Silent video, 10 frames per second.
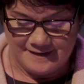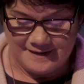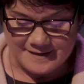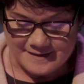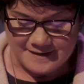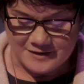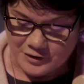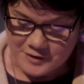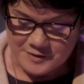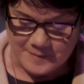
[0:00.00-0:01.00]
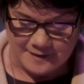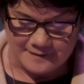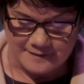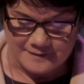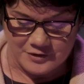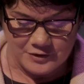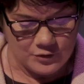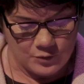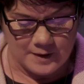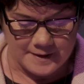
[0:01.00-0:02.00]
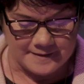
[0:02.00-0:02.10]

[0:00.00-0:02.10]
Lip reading: He turned to me and he says, "Do you know what?"